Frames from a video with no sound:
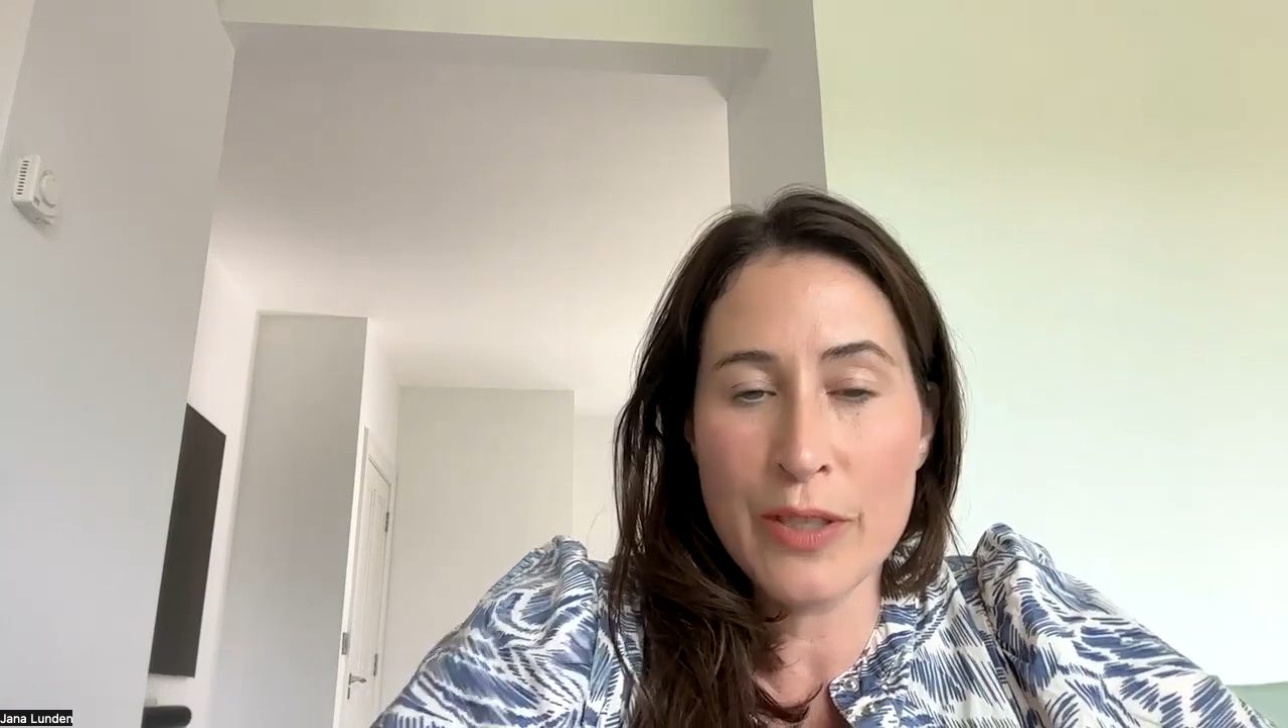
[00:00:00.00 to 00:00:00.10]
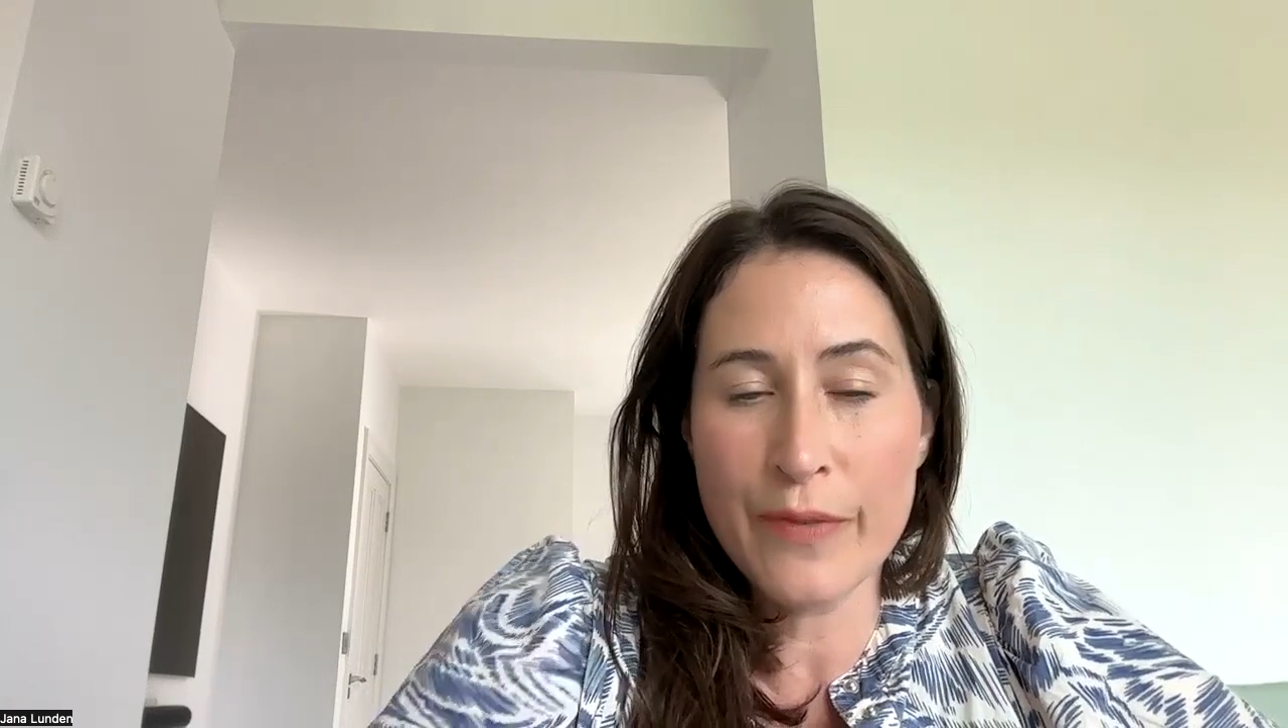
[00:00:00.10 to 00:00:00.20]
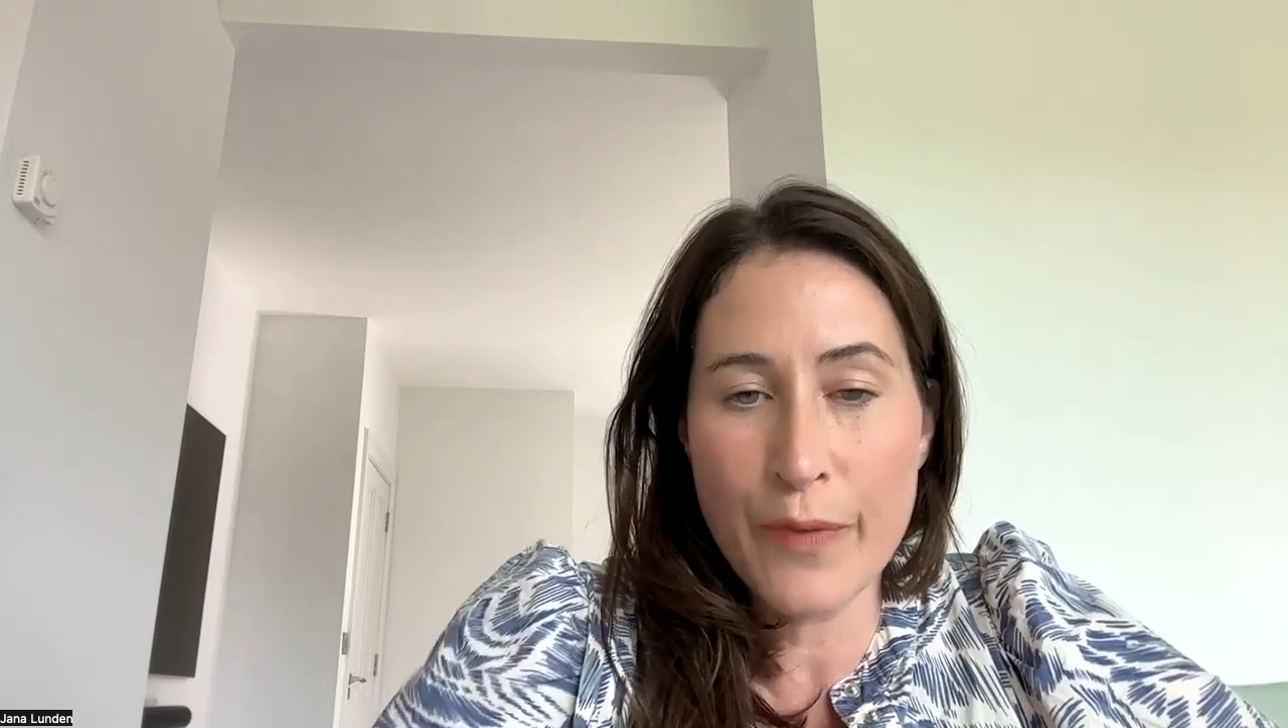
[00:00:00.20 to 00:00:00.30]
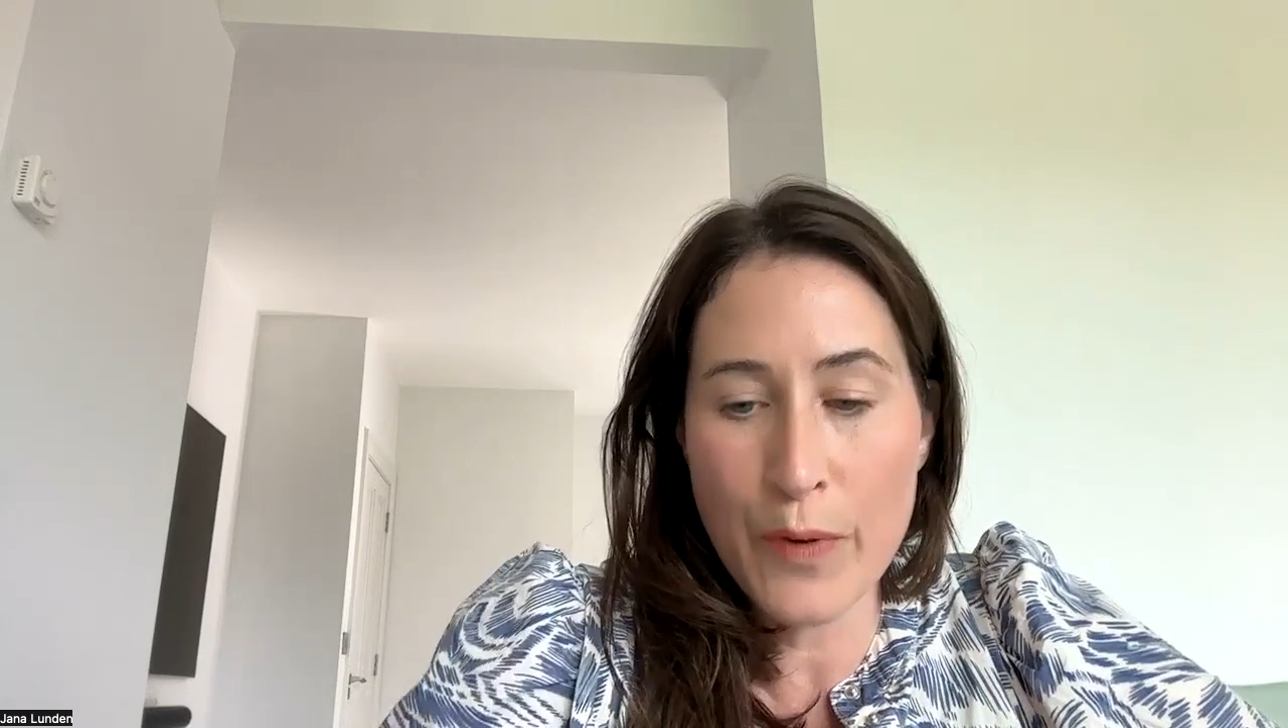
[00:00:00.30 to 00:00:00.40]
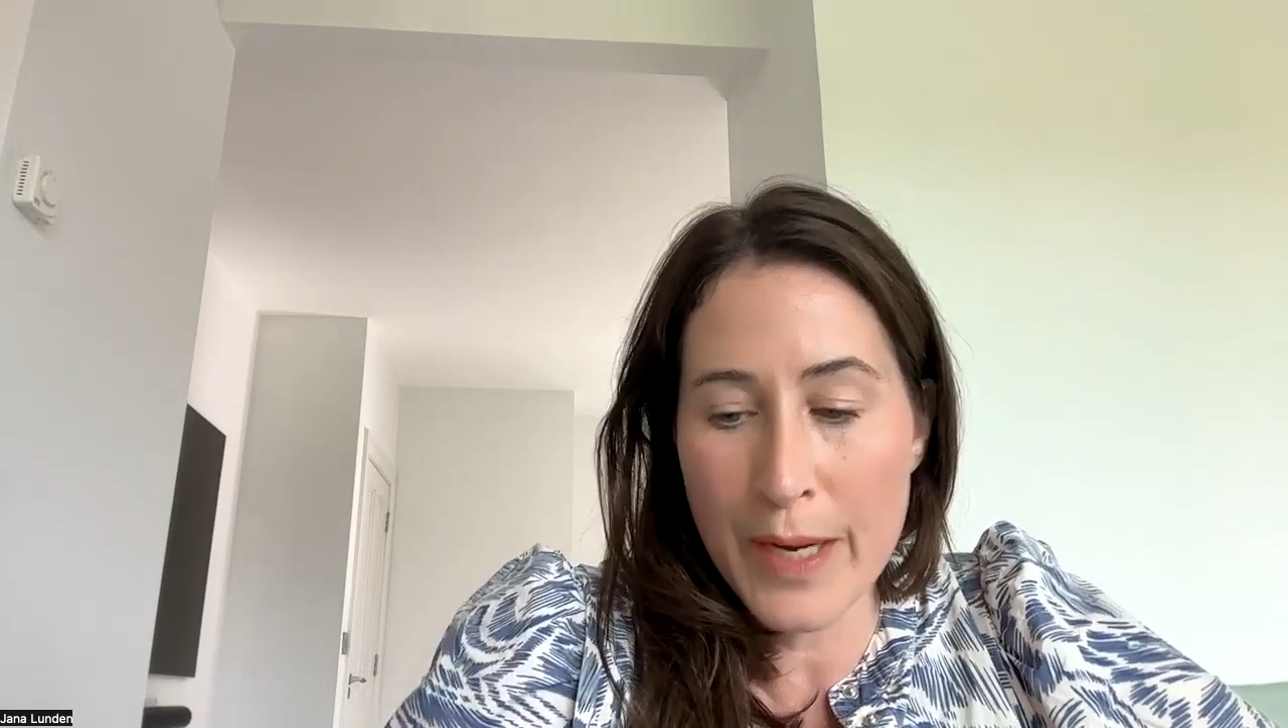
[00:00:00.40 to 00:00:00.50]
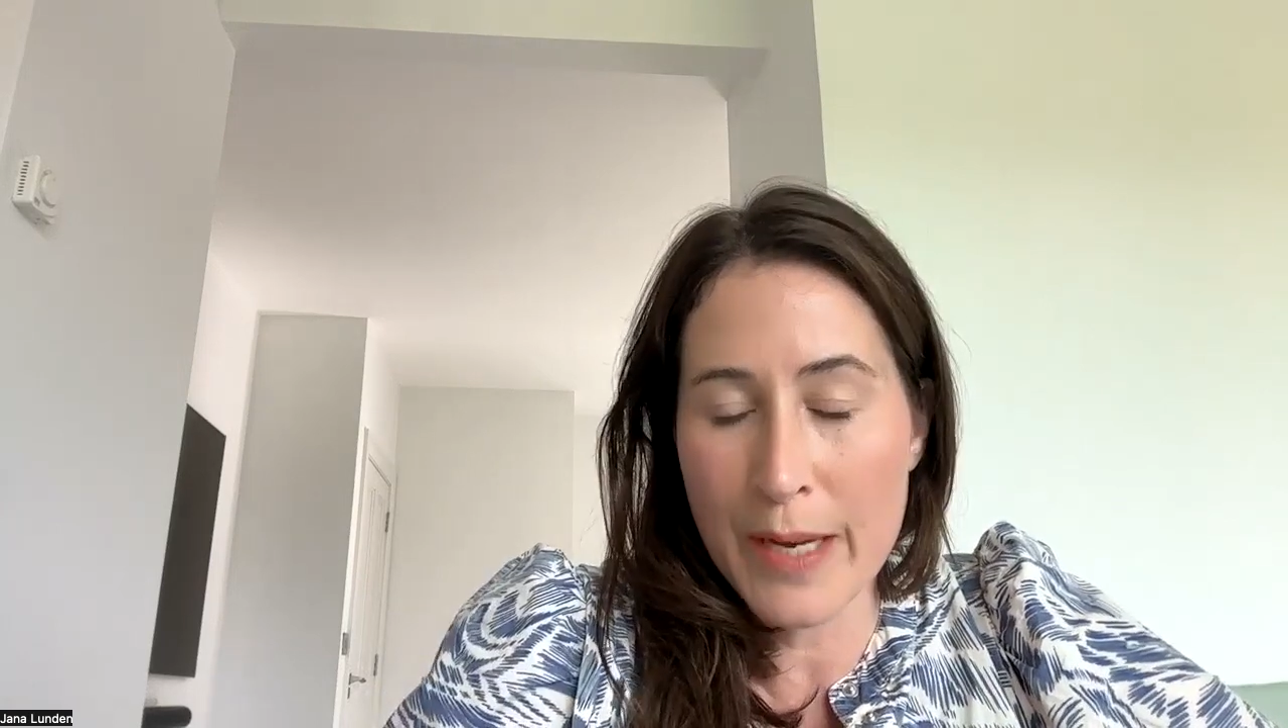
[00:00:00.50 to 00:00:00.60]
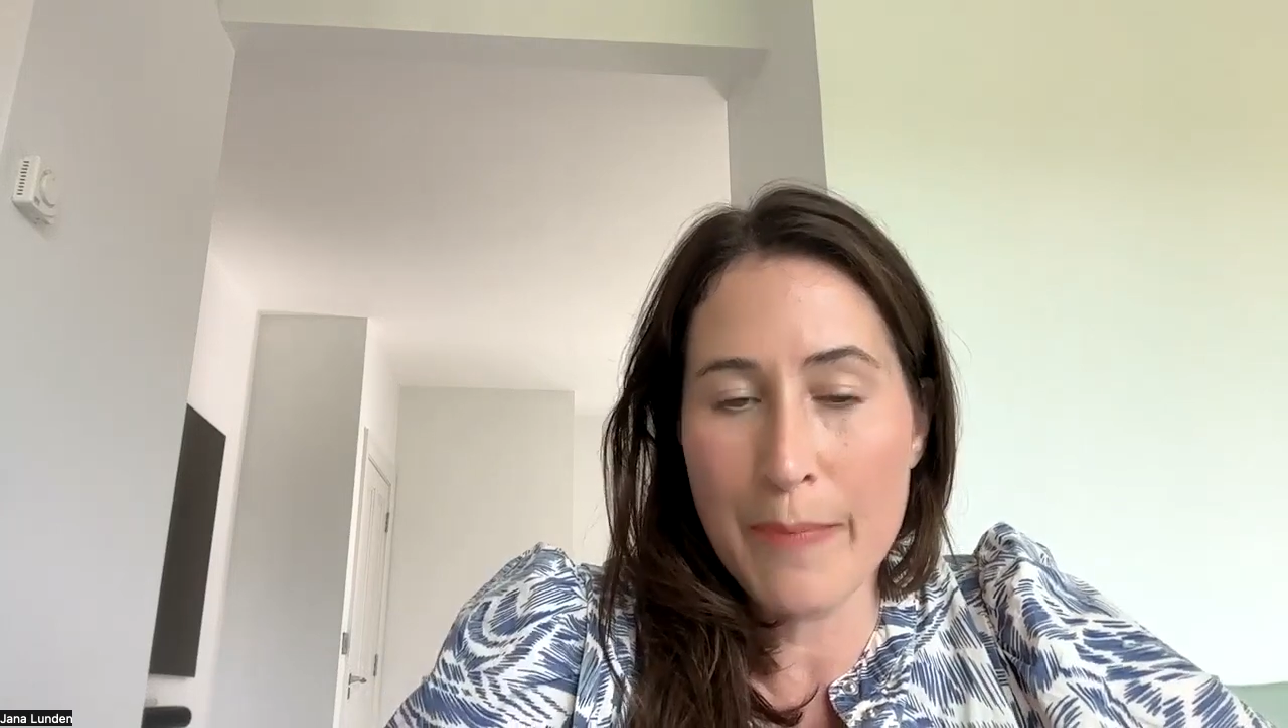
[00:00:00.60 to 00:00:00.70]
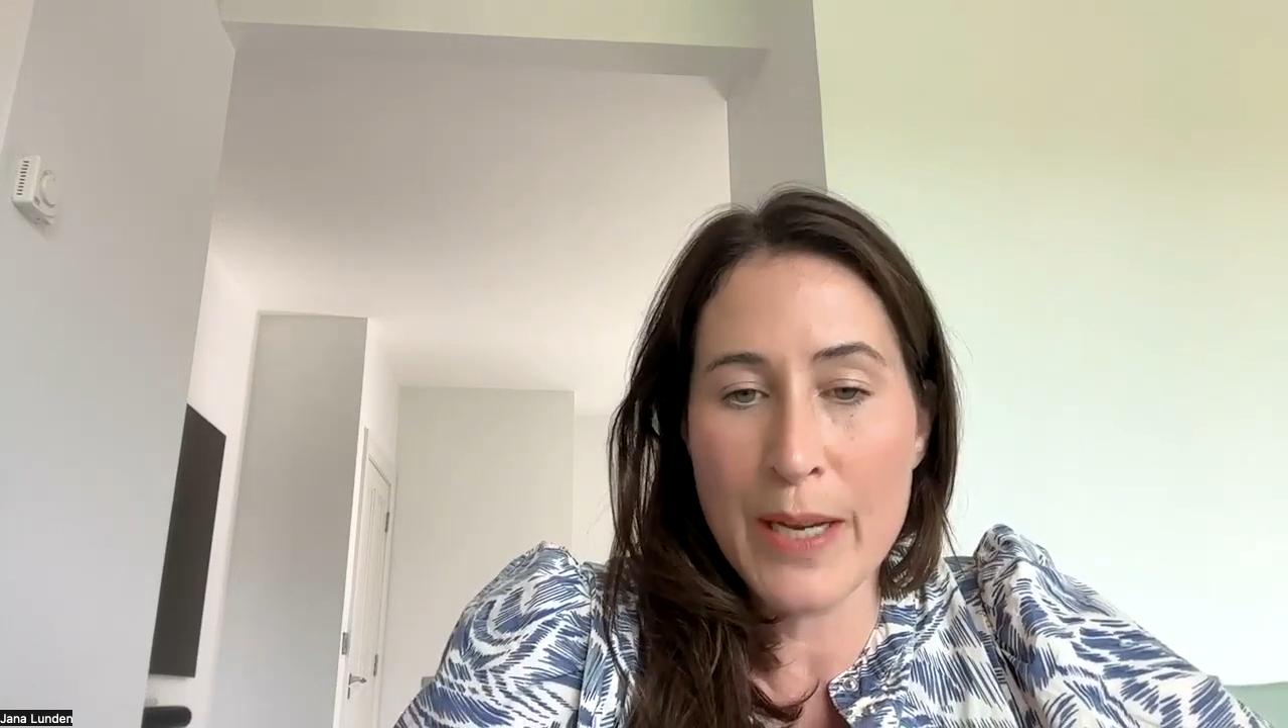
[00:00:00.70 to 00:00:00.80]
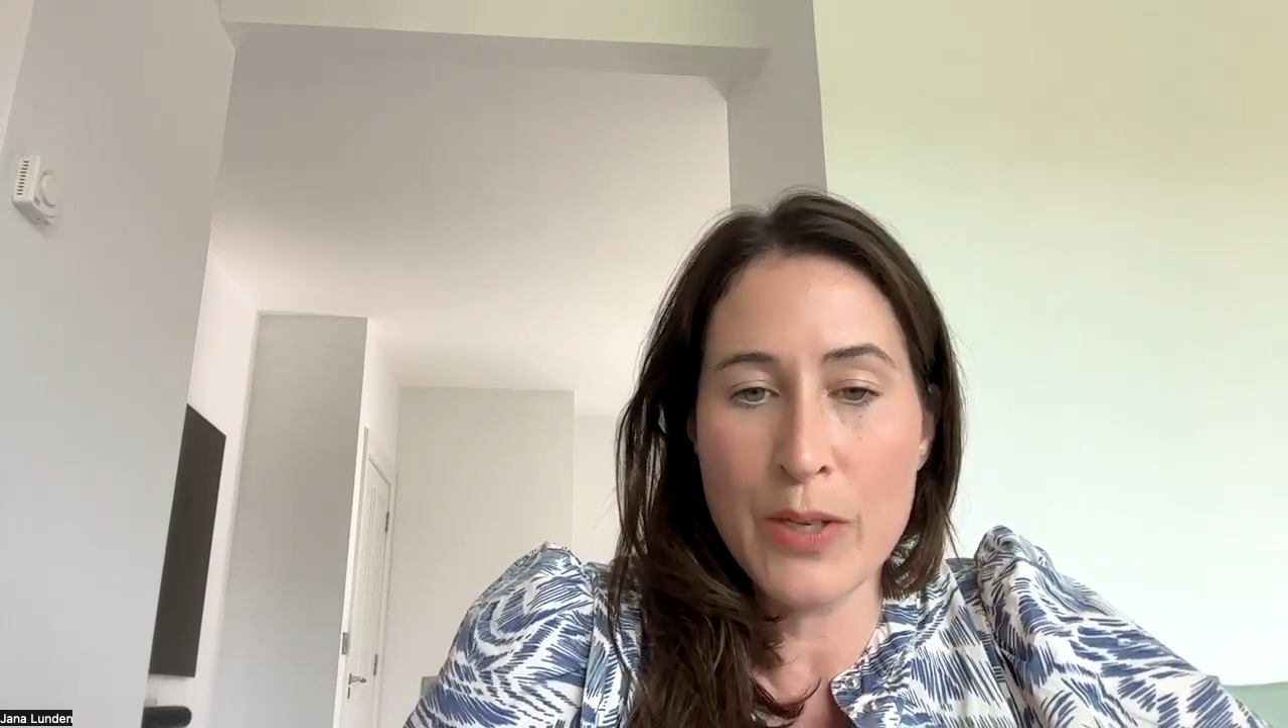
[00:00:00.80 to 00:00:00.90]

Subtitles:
dysphoria by